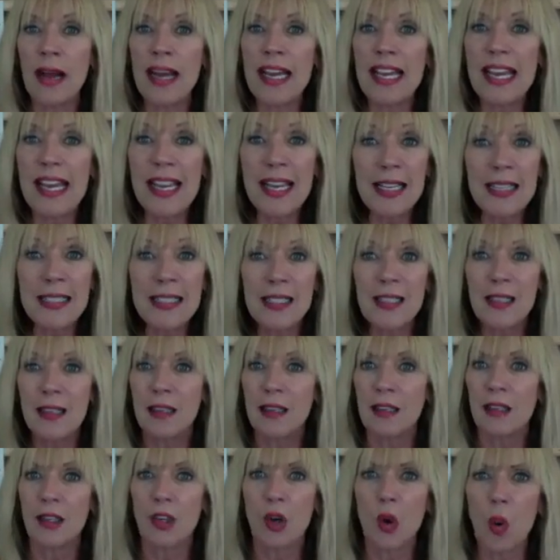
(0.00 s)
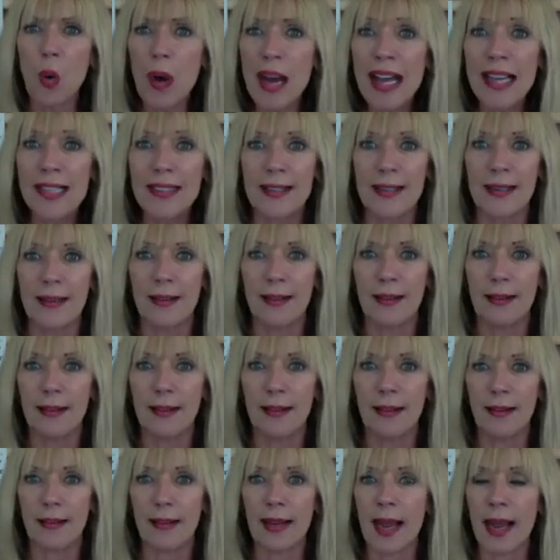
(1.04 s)
It quit.
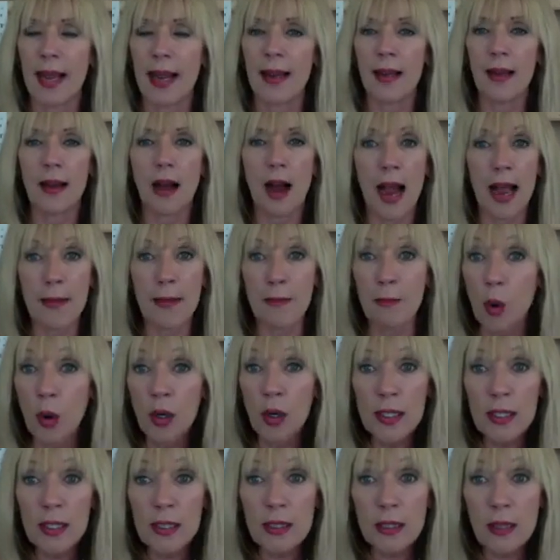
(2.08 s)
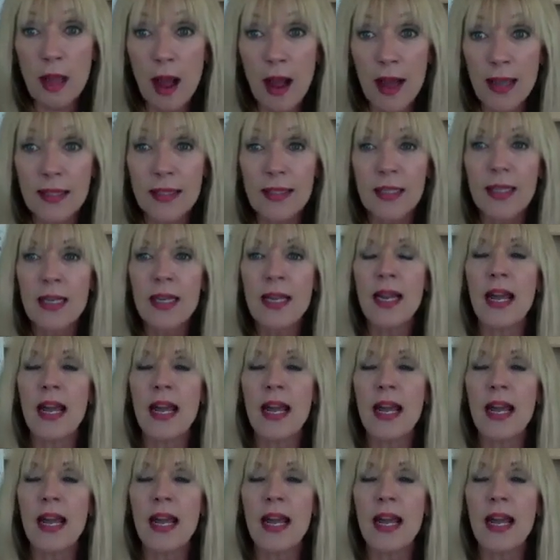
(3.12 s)
Okay. I mourned its loss.